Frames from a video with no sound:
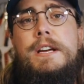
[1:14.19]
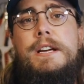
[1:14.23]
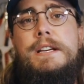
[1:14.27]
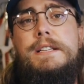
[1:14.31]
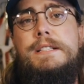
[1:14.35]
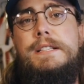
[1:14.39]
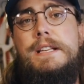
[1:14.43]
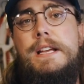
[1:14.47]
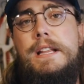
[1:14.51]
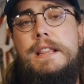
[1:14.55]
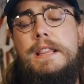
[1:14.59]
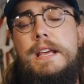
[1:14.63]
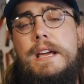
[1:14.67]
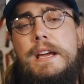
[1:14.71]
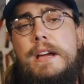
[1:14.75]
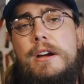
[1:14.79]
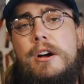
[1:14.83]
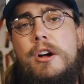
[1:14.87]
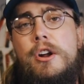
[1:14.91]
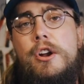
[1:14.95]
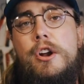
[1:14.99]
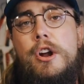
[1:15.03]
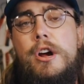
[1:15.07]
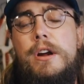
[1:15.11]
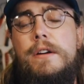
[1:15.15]
is that they
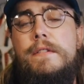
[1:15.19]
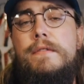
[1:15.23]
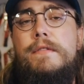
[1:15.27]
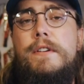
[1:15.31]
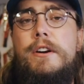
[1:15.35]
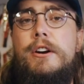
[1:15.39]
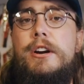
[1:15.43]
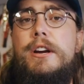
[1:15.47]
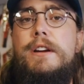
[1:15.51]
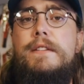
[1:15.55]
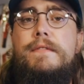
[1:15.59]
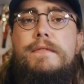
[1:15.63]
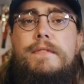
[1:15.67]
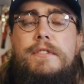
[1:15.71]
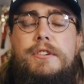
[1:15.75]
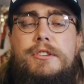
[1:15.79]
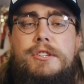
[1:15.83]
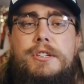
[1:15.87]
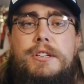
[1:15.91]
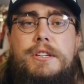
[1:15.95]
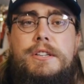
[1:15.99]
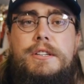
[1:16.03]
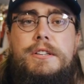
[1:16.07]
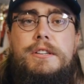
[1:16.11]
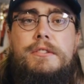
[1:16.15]
are not very
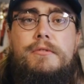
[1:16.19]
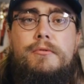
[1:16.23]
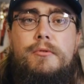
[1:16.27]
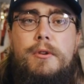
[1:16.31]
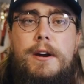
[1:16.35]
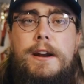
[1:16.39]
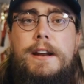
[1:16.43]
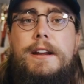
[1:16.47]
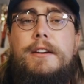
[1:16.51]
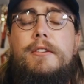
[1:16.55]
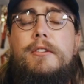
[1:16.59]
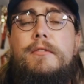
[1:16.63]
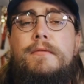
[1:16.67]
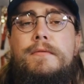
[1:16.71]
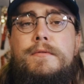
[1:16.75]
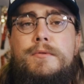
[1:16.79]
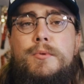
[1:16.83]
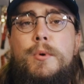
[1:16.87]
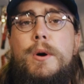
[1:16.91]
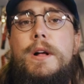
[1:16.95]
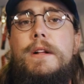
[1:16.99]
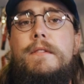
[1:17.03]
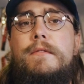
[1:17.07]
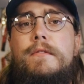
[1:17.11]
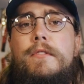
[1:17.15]
efficient running off
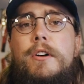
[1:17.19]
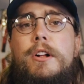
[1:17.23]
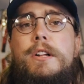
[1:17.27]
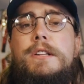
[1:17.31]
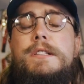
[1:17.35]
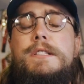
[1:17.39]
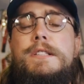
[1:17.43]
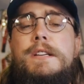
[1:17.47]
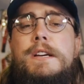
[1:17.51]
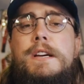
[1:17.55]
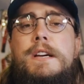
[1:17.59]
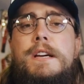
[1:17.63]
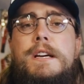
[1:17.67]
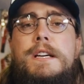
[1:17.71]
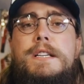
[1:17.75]
12 volts.